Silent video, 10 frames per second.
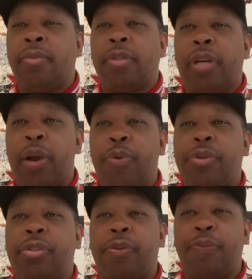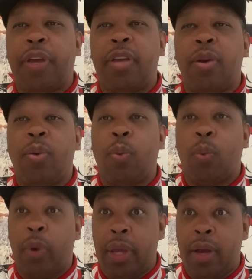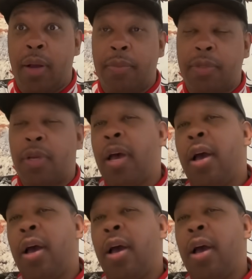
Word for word: Terrance Civilian Williams.